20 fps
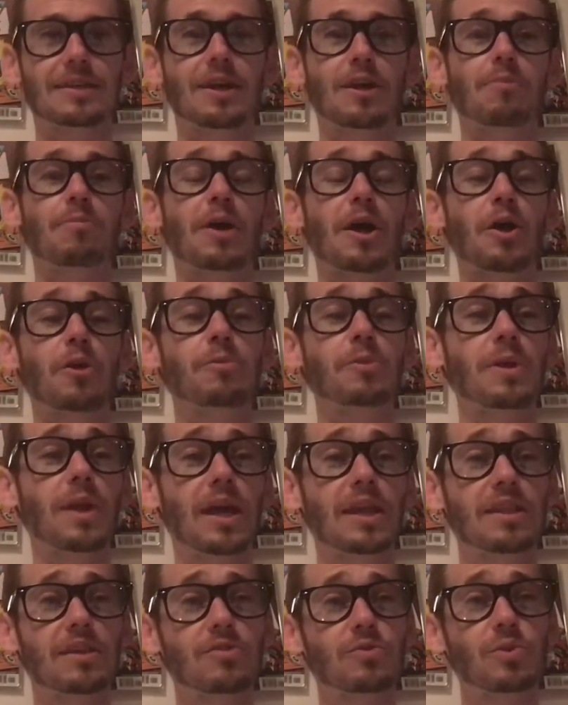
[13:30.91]
I hope you
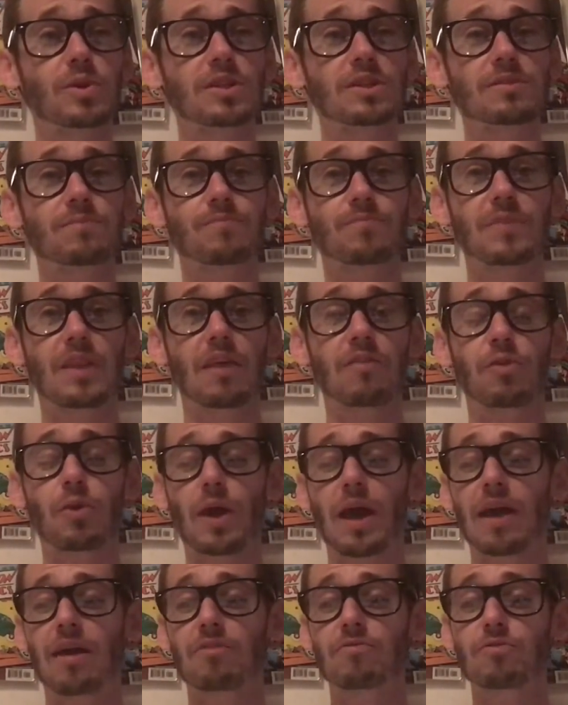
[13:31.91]
like this one. If you
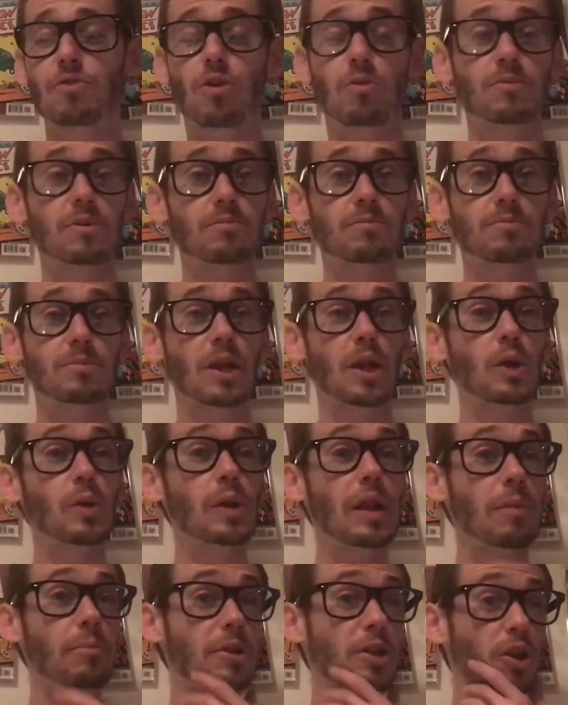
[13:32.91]
have, comment below.
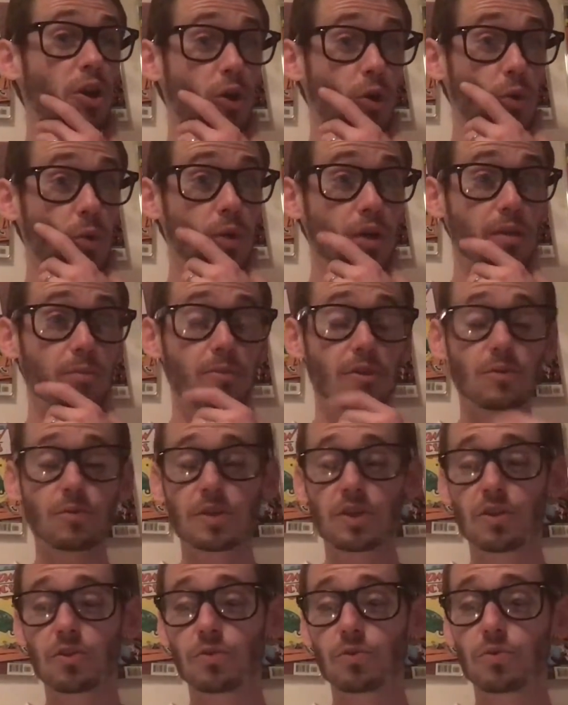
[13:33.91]
Let me know. Let me know what
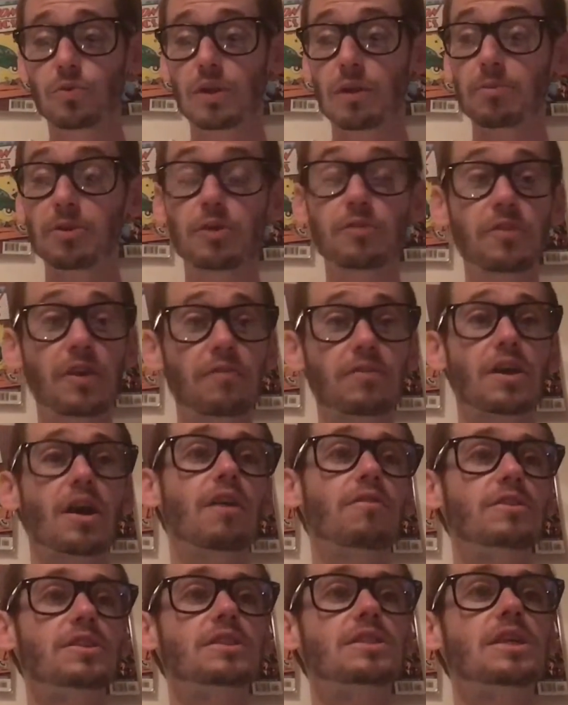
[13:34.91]
you thought. Let me know if you have the
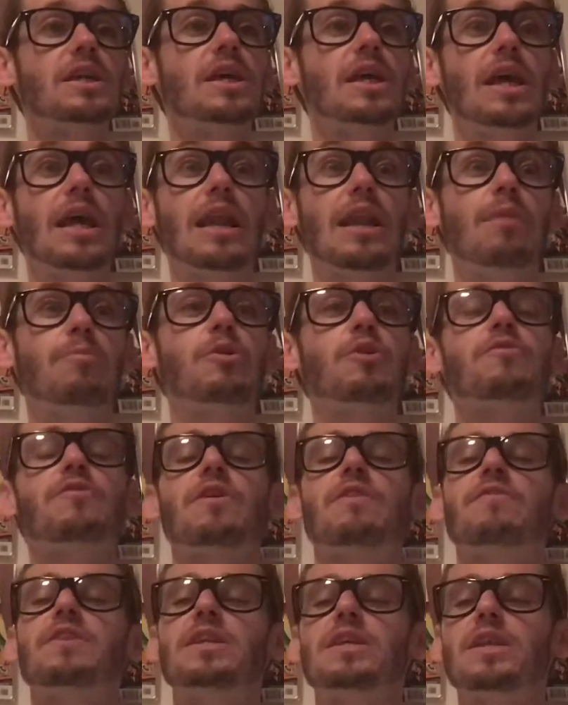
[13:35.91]
covers. Let me know if you
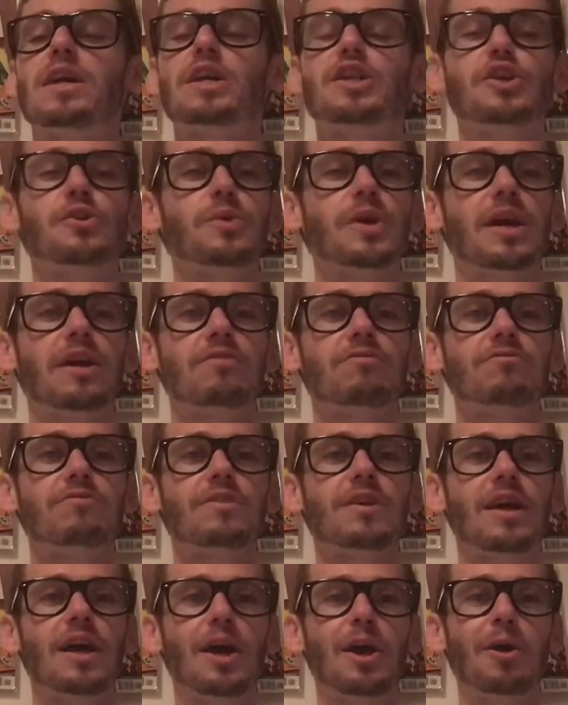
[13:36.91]
have any that I don't have.
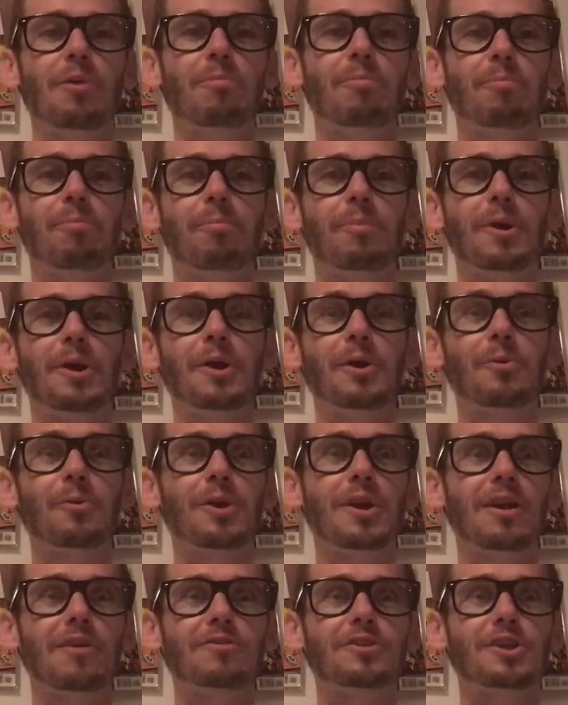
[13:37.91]
Would
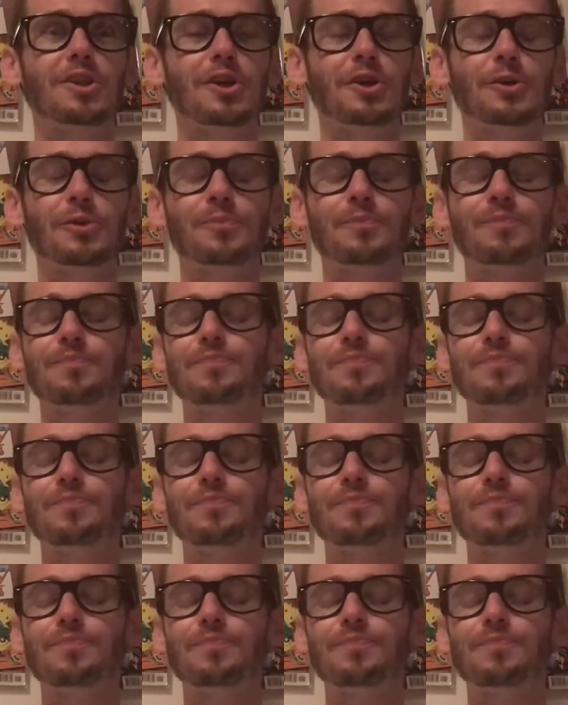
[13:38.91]
love to know.